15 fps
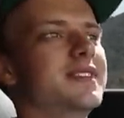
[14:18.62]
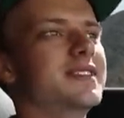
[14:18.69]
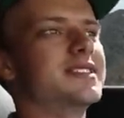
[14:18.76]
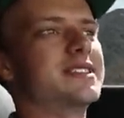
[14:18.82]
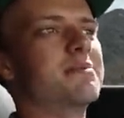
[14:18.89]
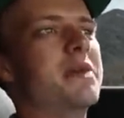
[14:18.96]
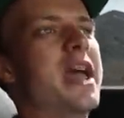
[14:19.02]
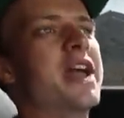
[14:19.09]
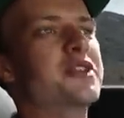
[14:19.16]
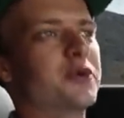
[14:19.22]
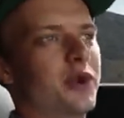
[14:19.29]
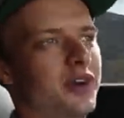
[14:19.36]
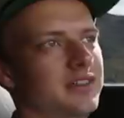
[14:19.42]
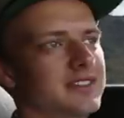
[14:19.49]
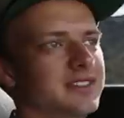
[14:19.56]
It's the
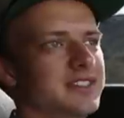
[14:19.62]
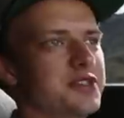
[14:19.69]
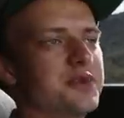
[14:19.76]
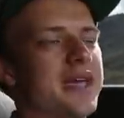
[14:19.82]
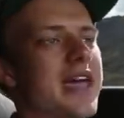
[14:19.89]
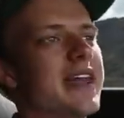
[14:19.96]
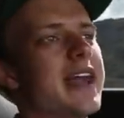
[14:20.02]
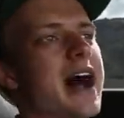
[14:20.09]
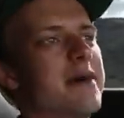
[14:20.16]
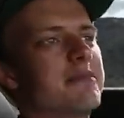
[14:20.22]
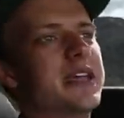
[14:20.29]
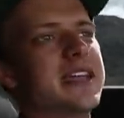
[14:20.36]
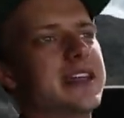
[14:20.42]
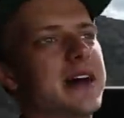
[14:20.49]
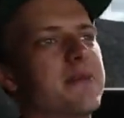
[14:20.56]
manual. You cannot
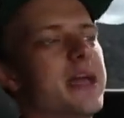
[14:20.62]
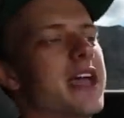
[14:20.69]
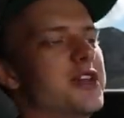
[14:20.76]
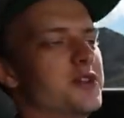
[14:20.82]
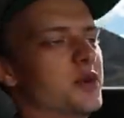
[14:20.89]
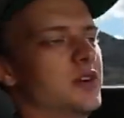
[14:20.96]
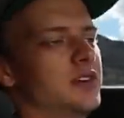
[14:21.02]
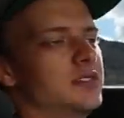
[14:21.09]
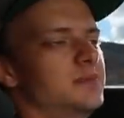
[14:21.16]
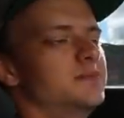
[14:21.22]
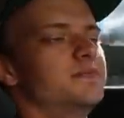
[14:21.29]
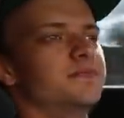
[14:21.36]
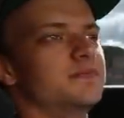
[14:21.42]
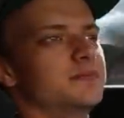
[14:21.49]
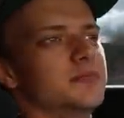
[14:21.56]
beat a manual.
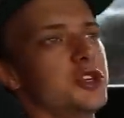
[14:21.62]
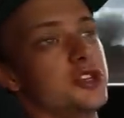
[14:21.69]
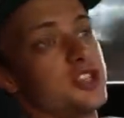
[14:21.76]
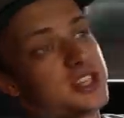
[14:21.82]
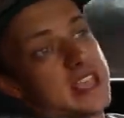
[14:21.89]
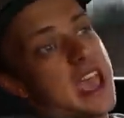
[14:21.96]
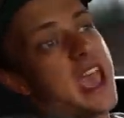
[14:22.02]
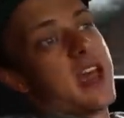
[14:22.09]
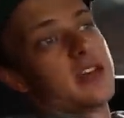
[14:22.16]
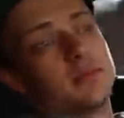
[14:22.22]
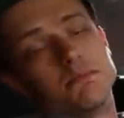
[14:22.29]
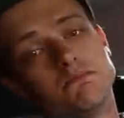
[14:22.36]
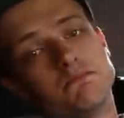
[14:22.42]
You just can't.